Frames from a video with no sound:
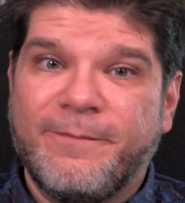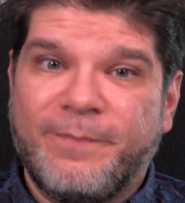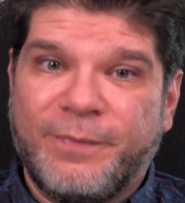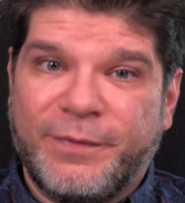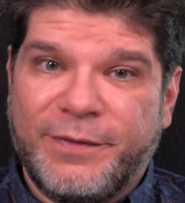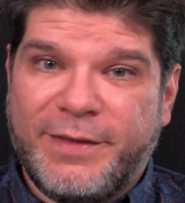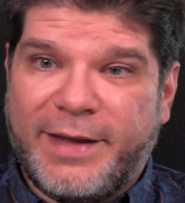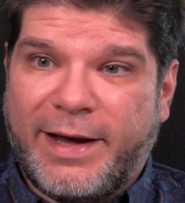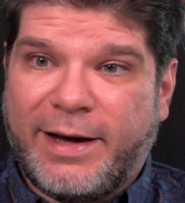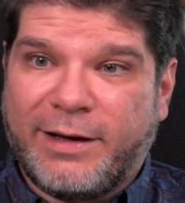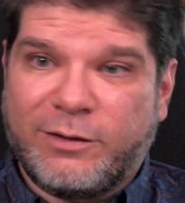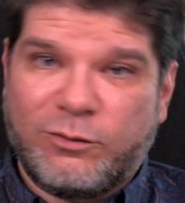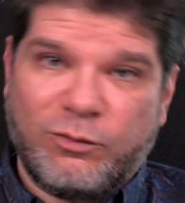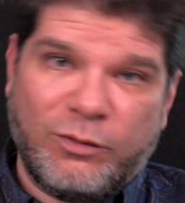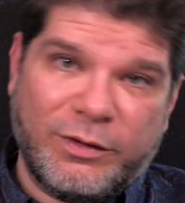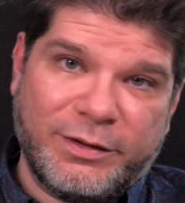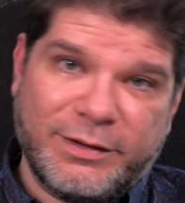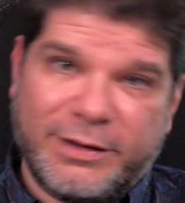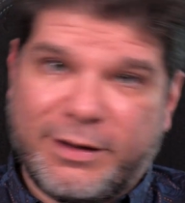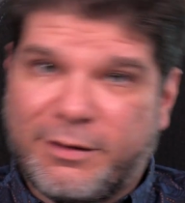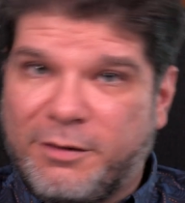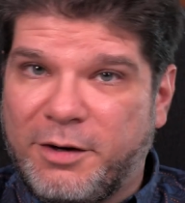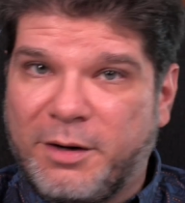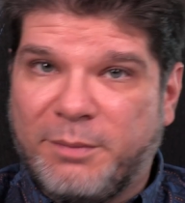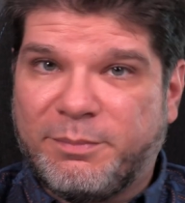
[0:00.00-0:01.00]
that
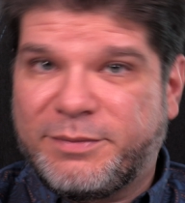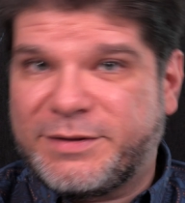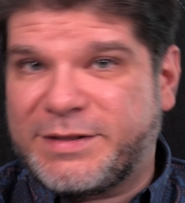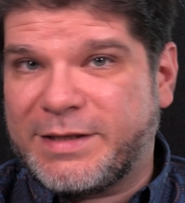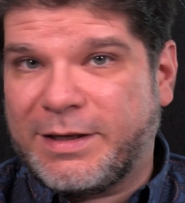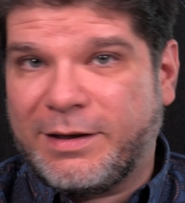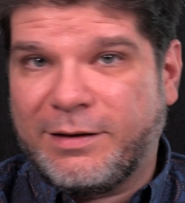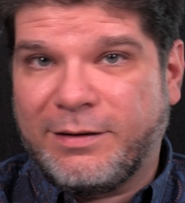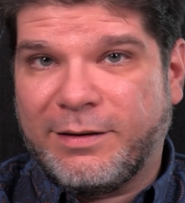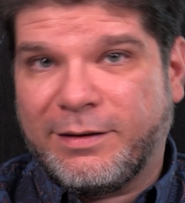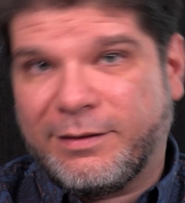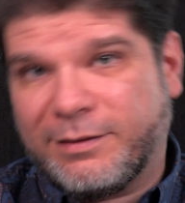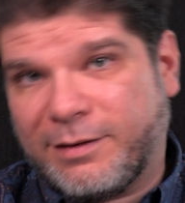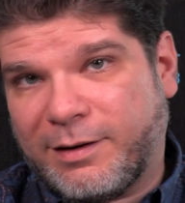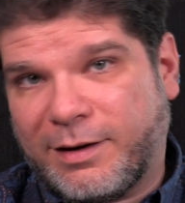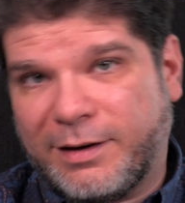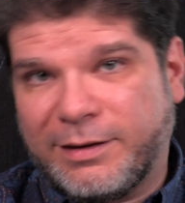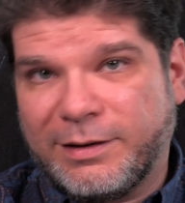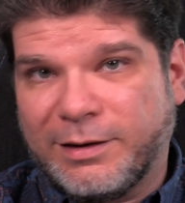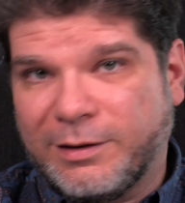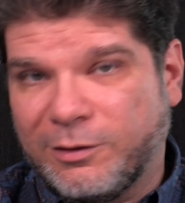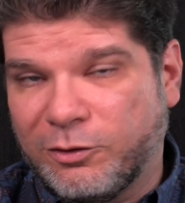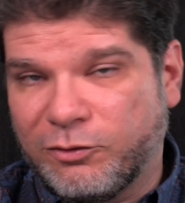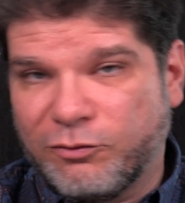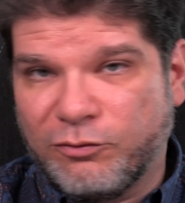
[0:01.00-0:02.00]
one creeps in and
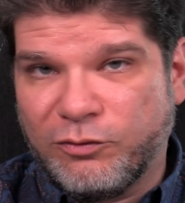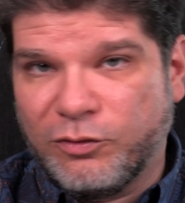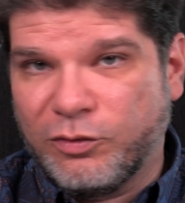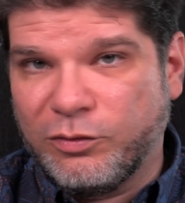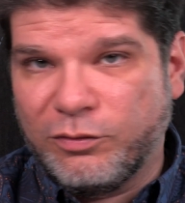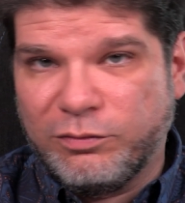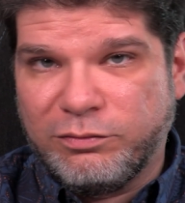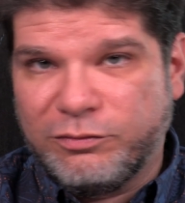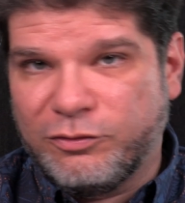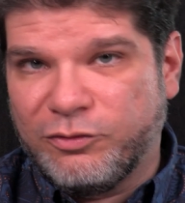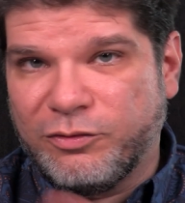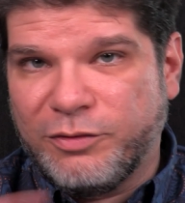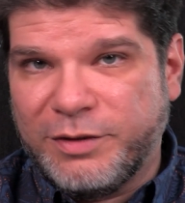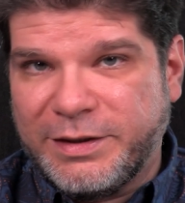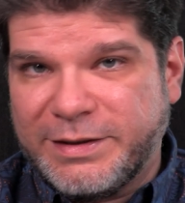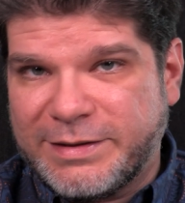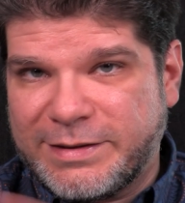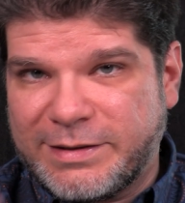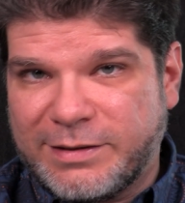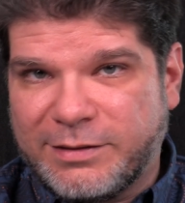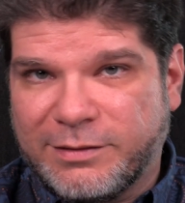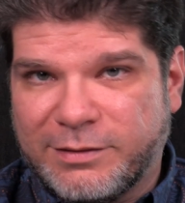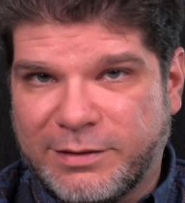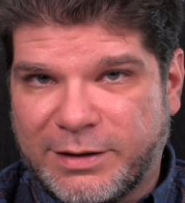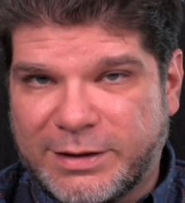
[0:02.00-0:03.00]
kind of ru
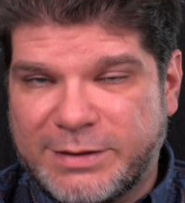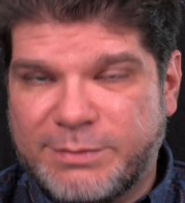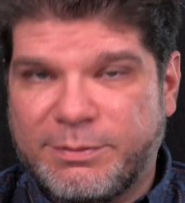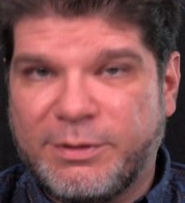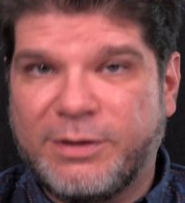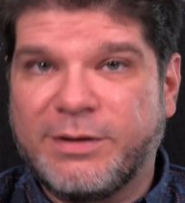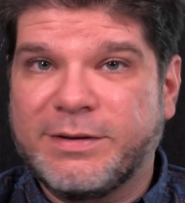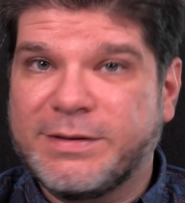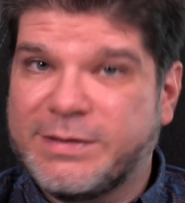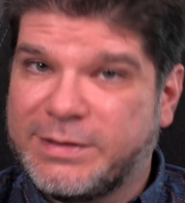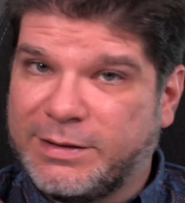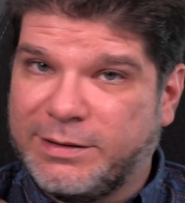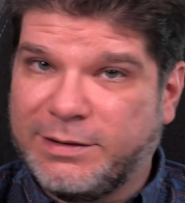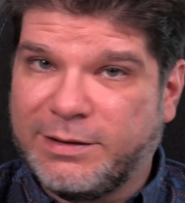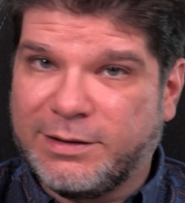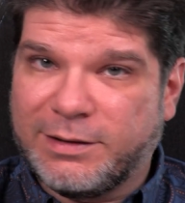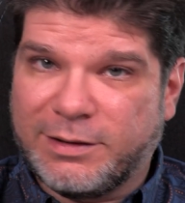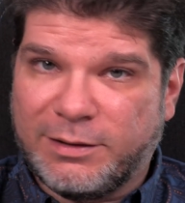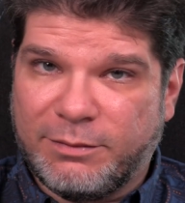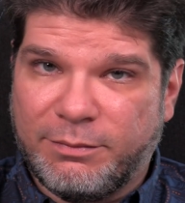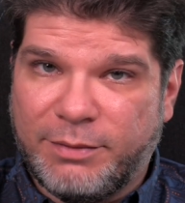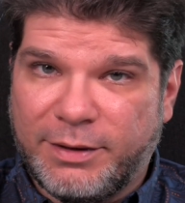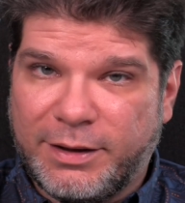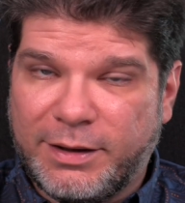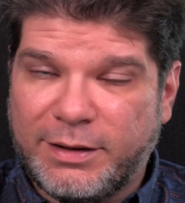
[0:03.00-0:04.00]
ruins the experience a
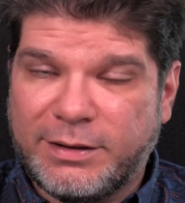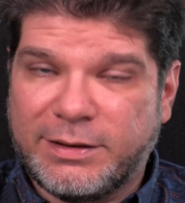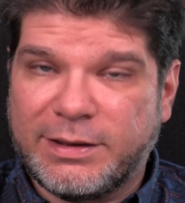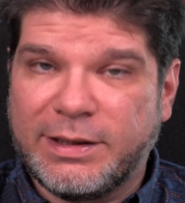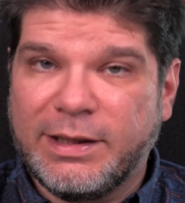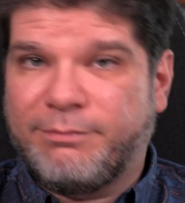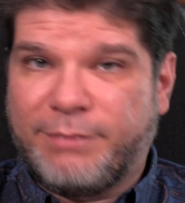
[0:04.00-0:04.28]
little bit.